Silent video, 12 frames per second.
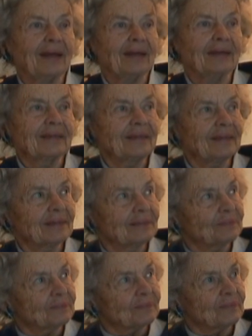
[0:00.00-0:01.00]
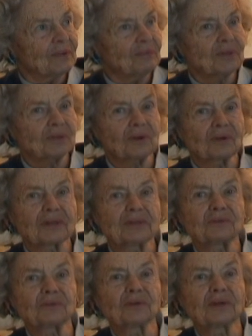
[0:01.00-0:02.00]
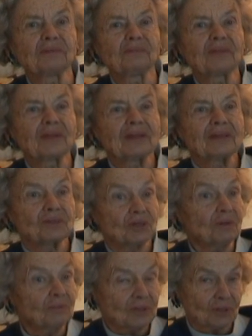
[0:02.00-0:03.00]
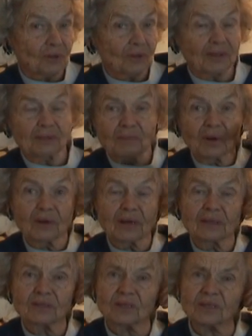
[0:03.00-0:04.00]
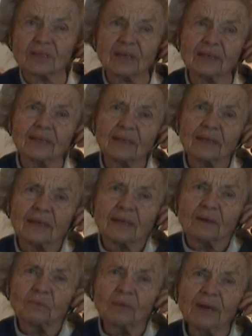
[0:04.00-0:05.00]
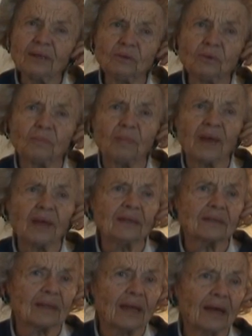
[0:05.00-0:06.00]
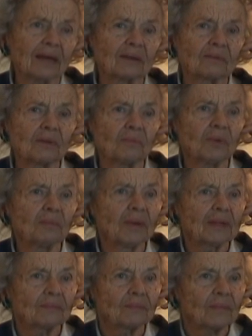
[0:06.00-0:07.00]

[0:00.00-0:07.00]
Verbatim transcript: And um, we were talking to him. She was talking more, and she said, Why do you paint angry women?